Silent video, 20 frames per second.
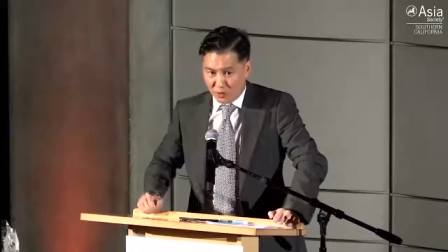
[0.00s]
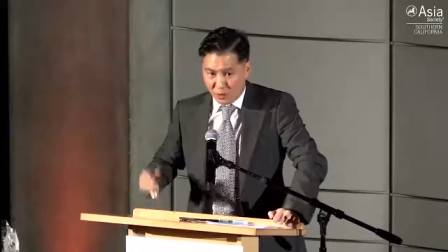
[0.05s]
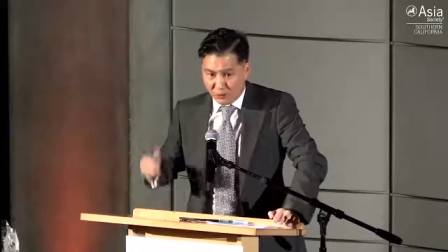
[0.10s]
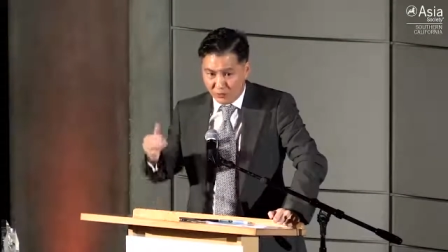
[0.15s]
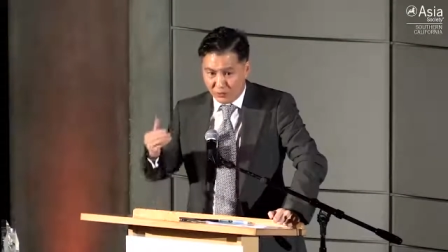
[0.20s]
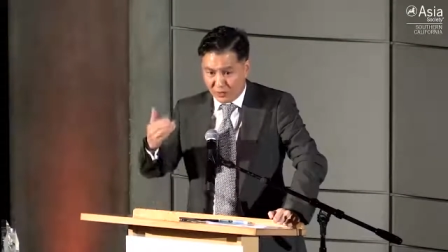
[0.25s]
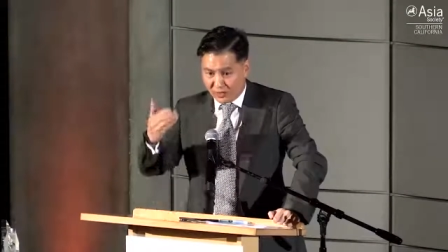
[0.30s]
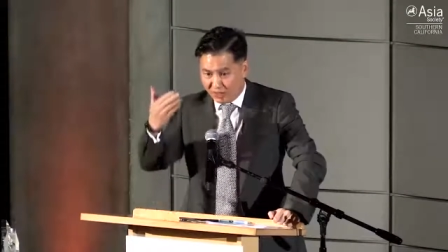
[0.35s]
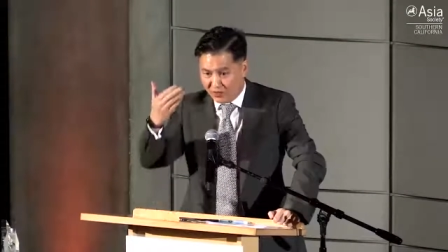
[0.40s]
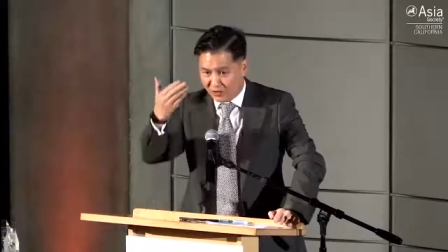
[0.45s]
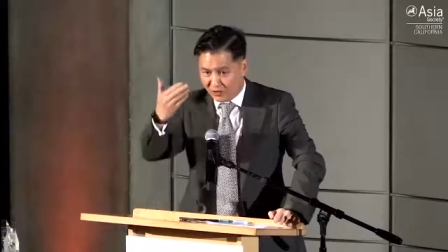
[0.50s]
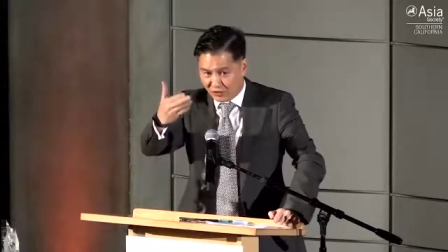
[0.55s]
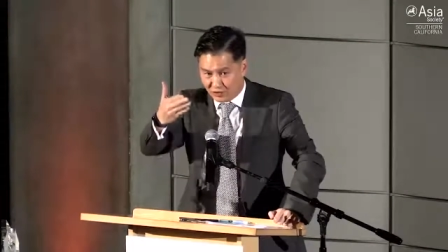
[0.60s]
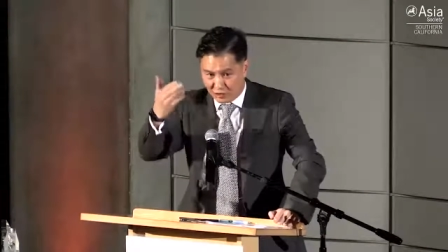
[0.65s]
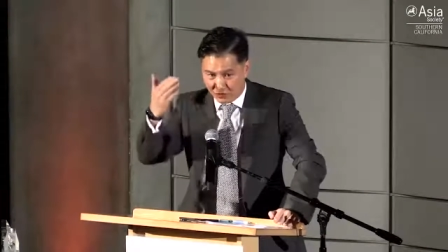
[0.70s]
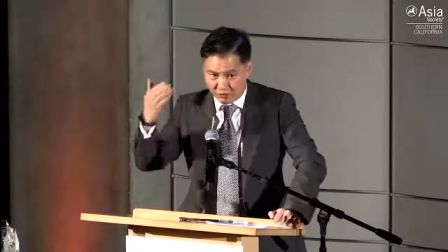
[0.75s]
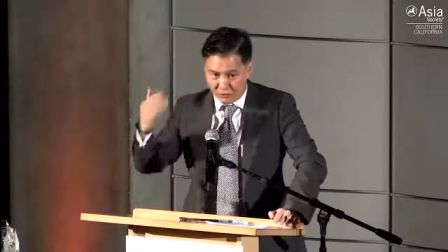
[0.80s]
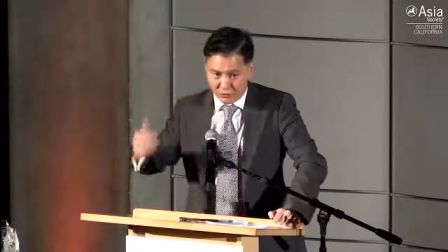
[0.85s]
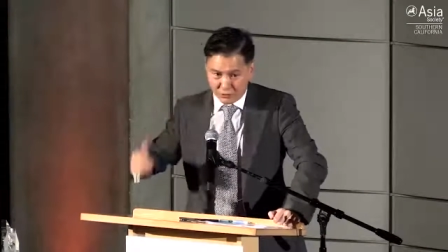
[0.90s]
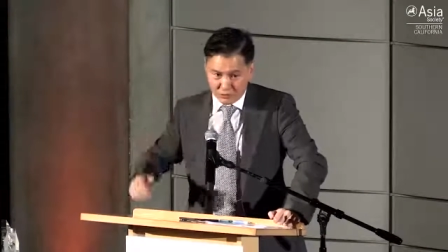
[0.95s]
hopefully
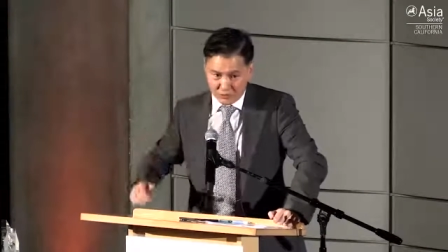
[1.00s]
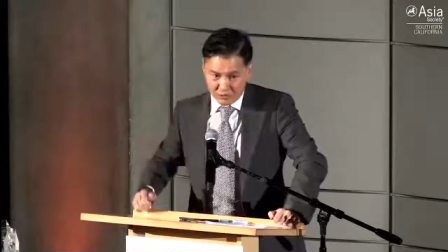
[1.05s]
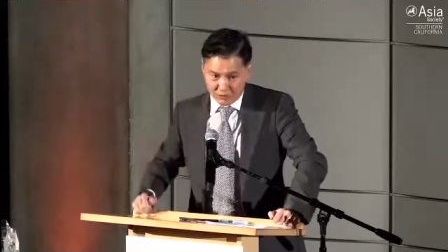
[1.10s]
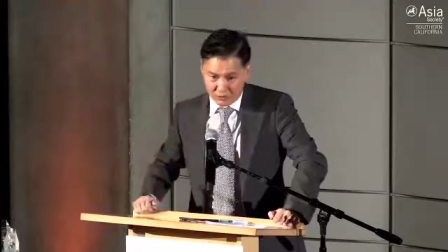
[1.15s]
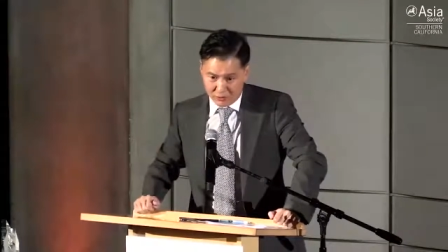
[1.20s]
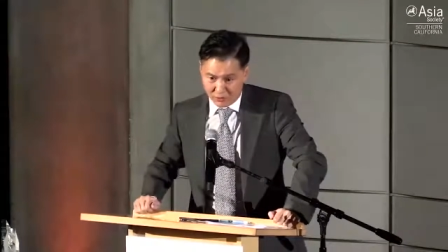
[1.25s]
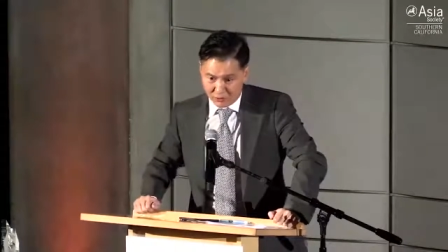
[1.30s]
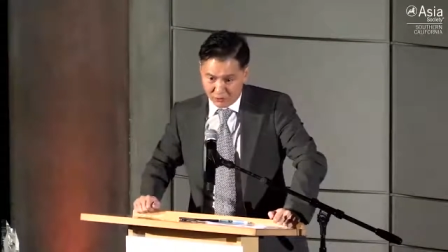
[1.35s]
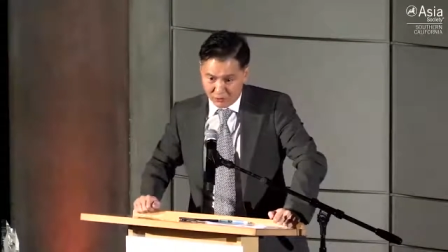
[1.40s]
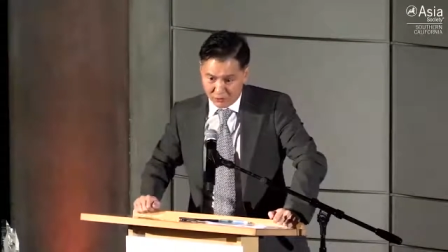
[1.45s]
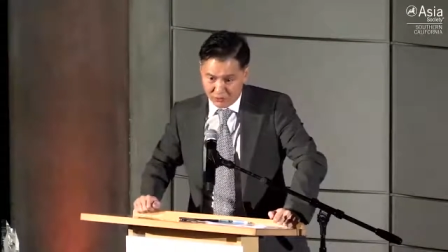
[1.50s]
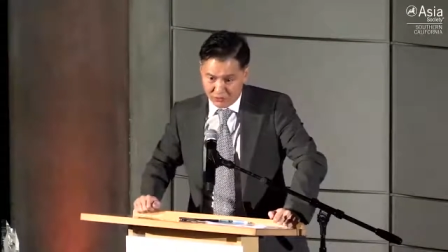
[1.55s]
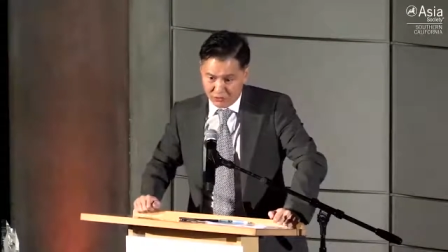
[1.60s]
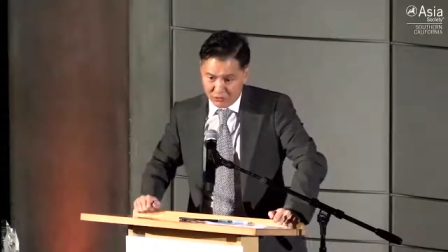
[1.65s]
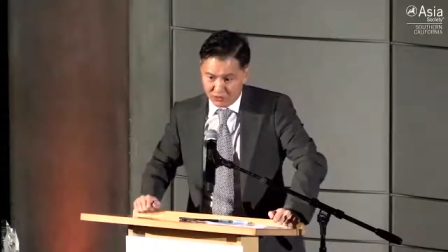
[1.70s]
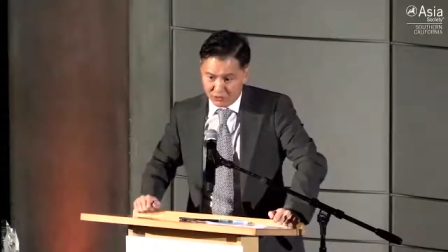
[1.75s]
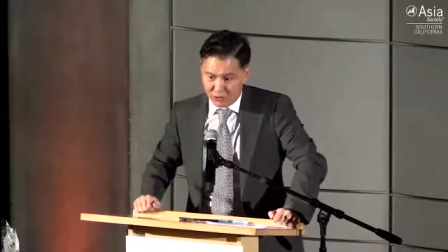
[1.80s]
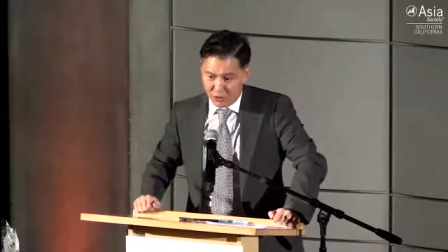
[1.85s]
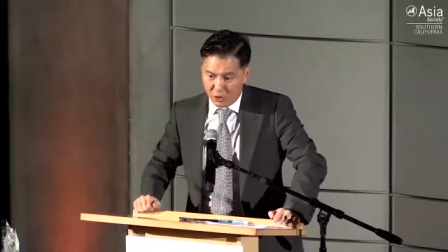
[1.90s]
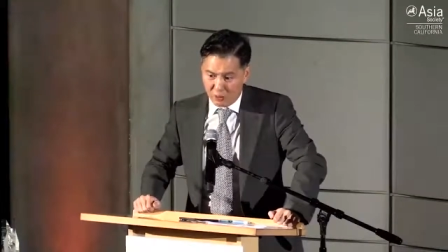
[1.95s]
successful for the investors,
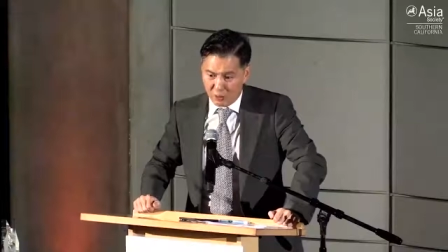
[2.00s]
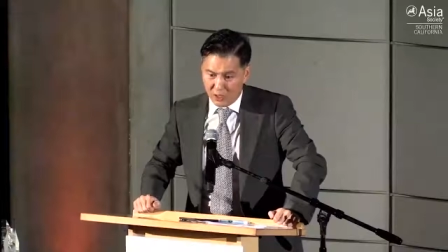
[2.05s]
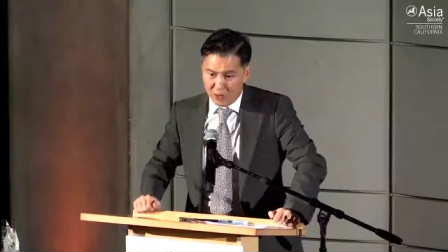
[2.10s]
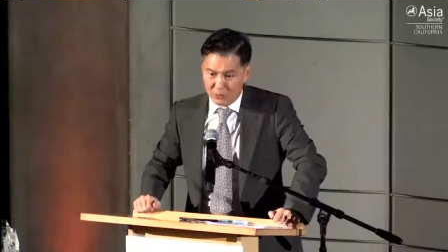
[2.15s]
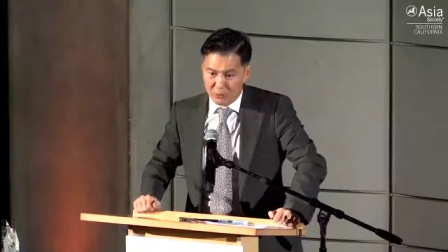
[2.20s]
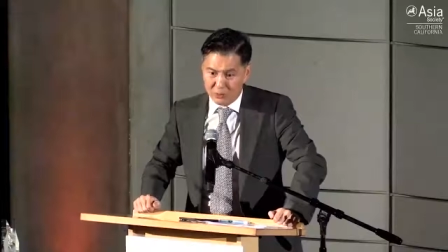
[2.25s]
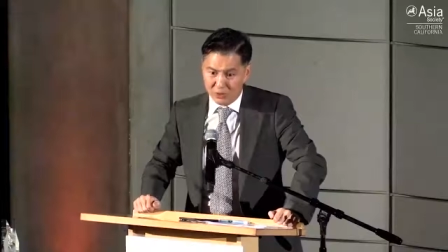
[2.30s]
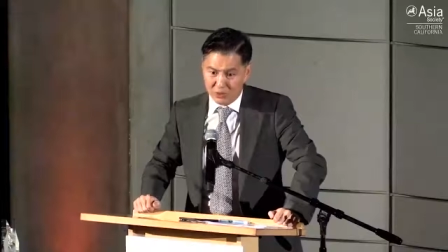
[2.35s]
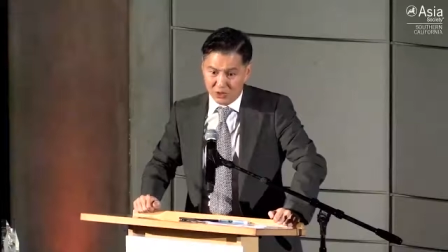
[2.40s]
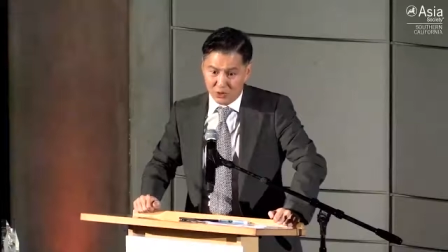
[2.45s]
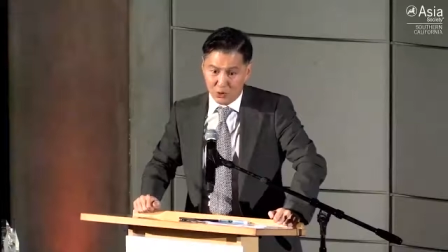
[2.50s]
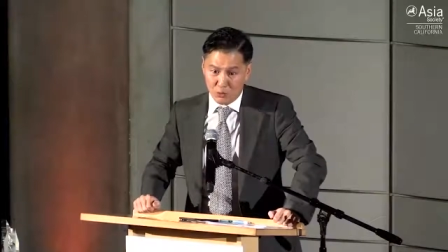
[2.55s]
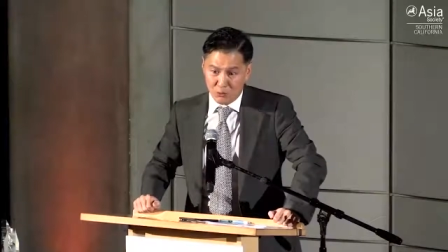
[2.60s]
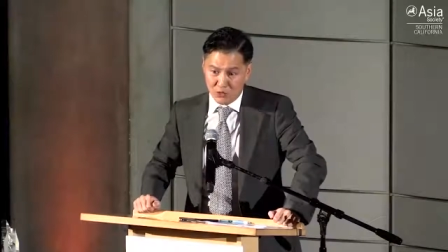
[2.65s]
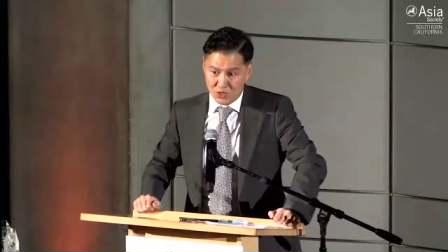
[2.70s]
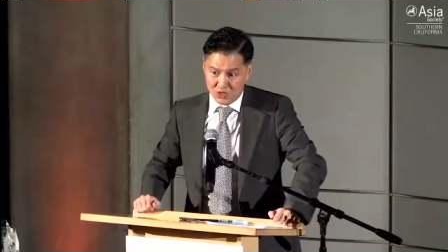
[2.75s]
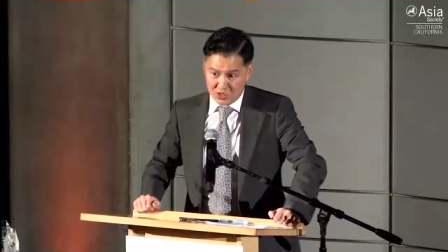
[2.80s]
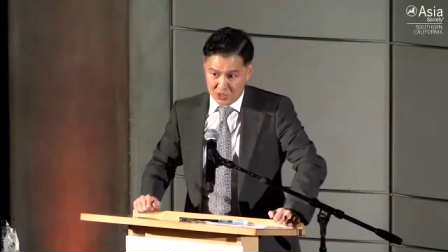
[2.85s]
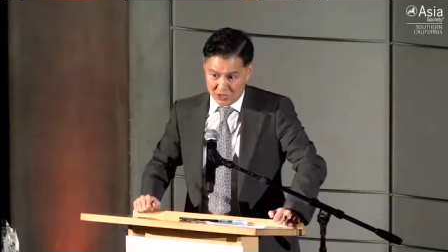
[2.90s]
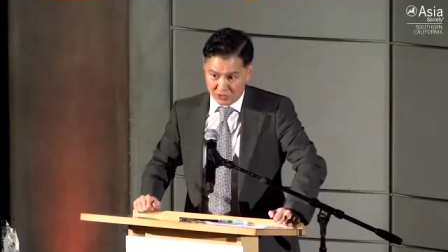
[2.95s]
it's all about building
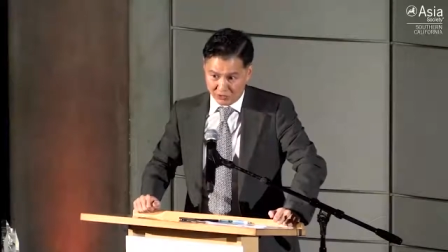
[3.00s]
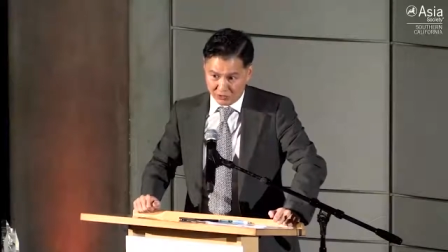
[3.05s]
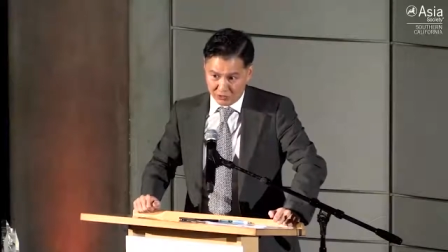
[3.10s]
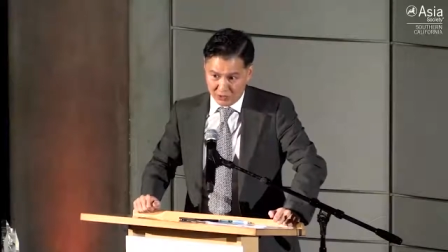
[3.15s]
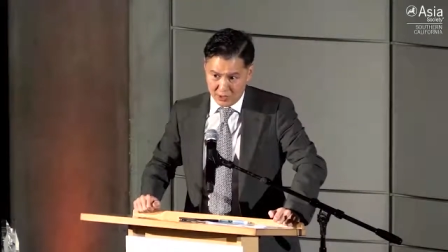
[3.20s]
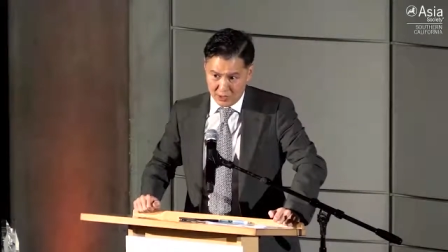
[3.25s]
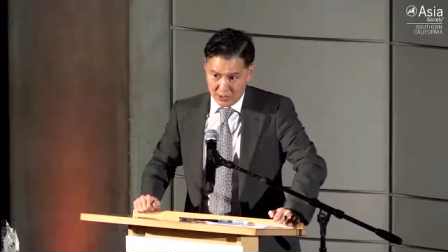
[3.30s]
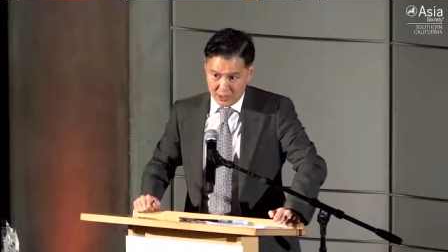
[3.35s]
communities.